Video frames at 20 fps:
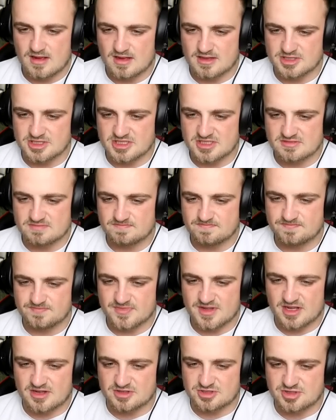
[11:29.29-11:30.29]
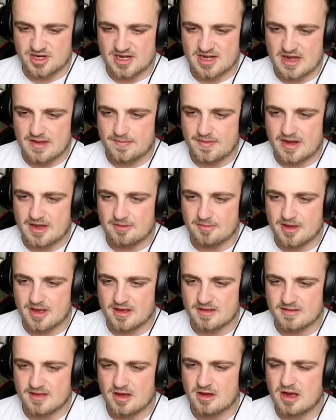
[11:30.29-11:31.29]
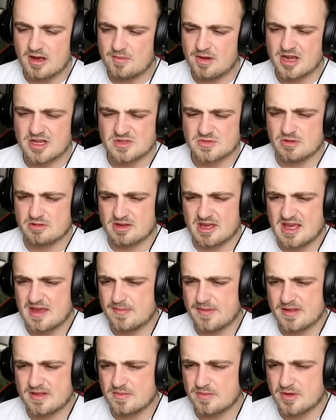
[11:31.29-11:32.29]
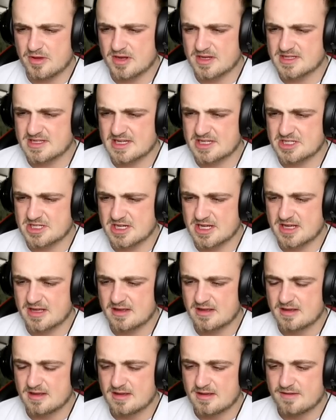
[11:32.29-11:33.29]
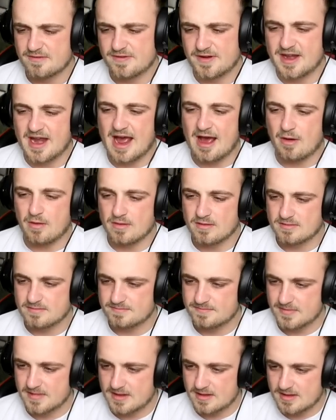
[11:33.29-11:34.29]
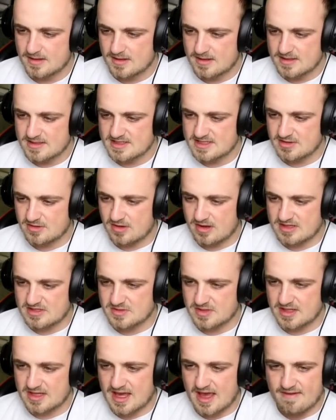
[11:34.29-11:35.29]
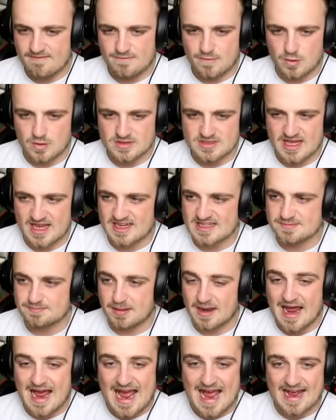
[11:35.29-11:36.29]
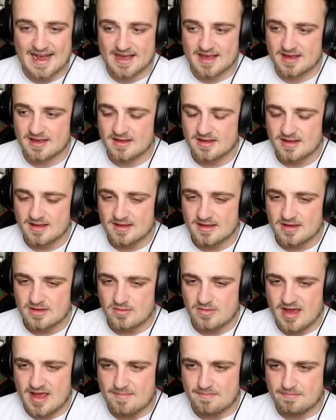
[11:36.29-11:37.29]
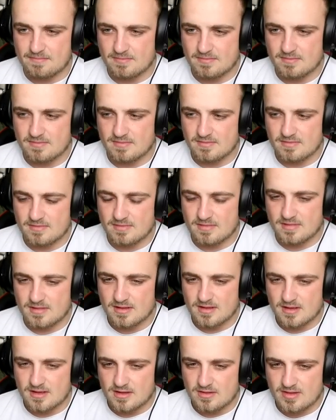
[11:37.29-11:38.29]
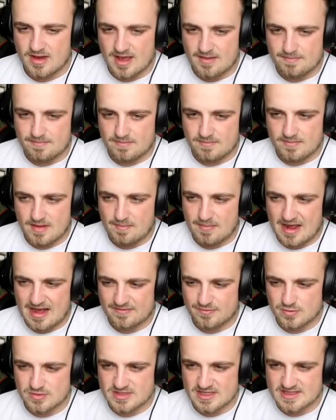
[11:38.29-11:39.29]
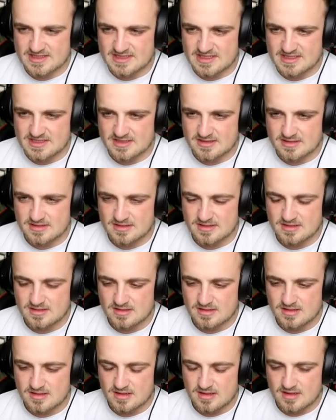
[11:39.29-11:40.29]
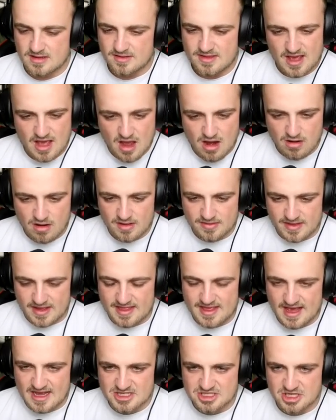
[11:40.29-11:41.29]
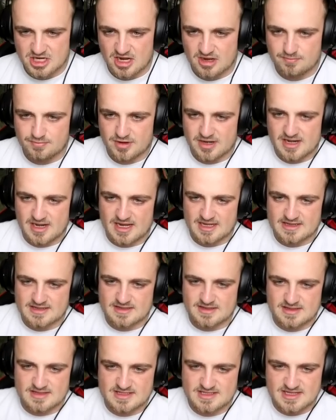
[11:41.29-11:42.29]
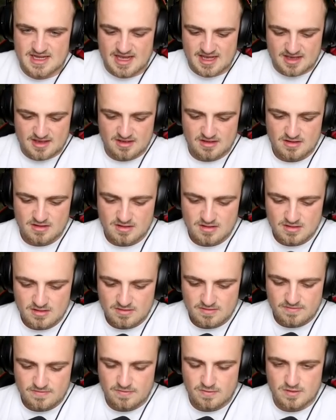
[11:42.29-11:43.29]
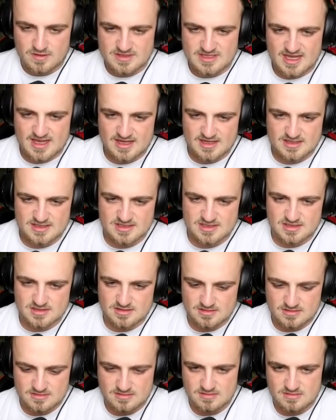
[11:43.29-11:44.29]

I'll just, I'll trade it up anyway. i I might as well keep it, to be honest, actually. For now. See what else we can get. Vortex Black. Wait. Wait, a, a Black Vortex decent? They are, aren't they? They actually are pretty, like, sick. Vortex.